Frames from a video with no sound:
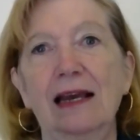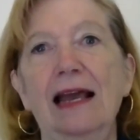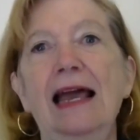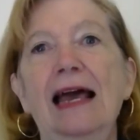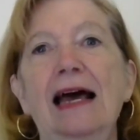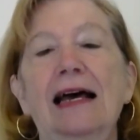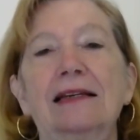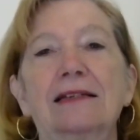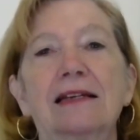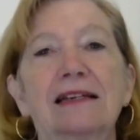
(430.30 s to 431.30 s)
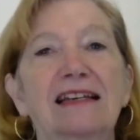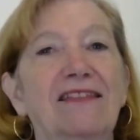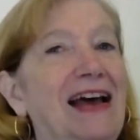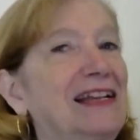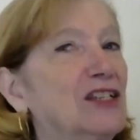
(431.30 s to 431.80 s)
And
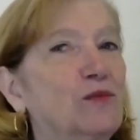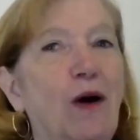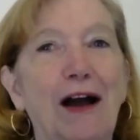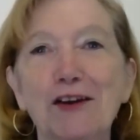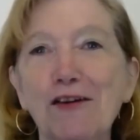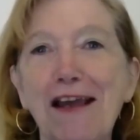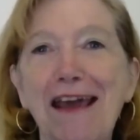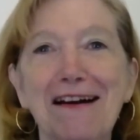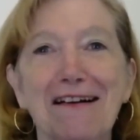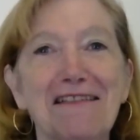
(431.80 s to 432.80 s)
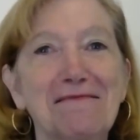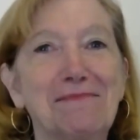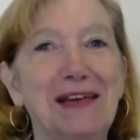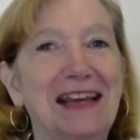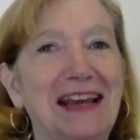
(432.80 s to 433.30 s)
that's why you're here,
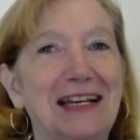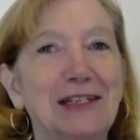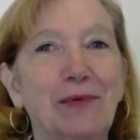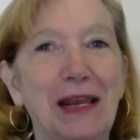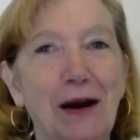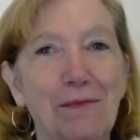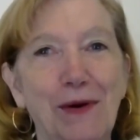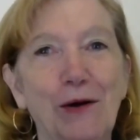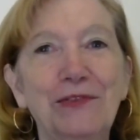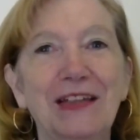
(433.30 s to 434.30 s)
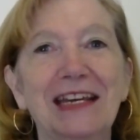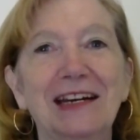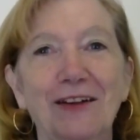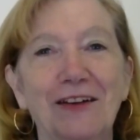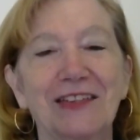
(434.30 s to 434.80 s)
because we are both thinking
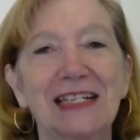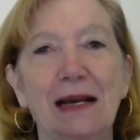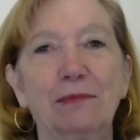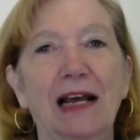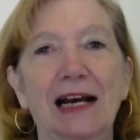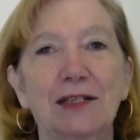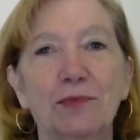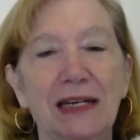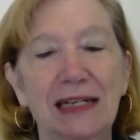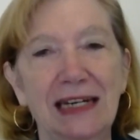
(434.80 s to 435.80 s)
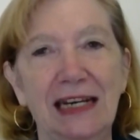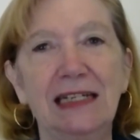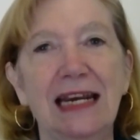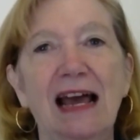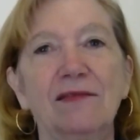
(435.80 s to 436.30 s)
along the same lines. We need
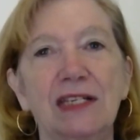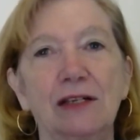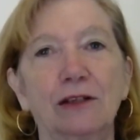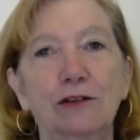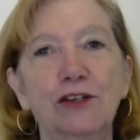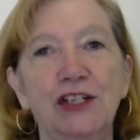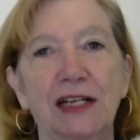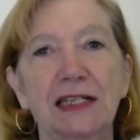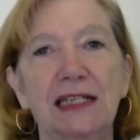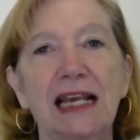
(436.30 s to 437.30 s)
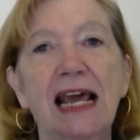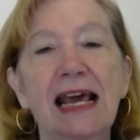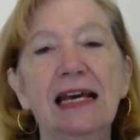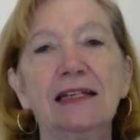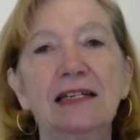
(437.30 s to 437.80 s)
to have solutions,
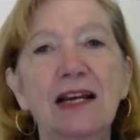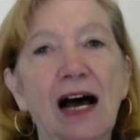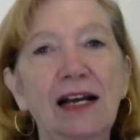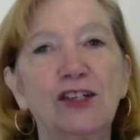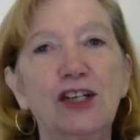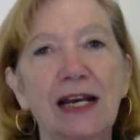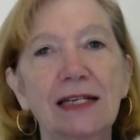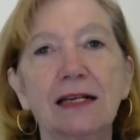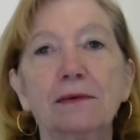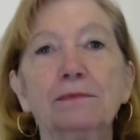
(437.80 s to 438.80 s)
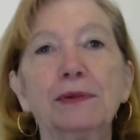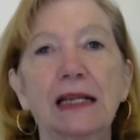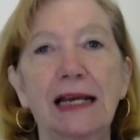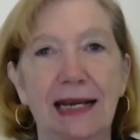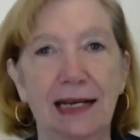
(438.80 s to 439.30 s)
not just
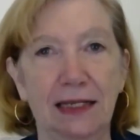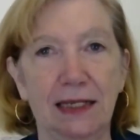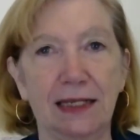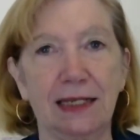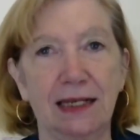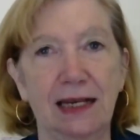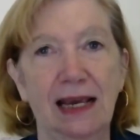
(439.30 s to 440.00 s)
complaints.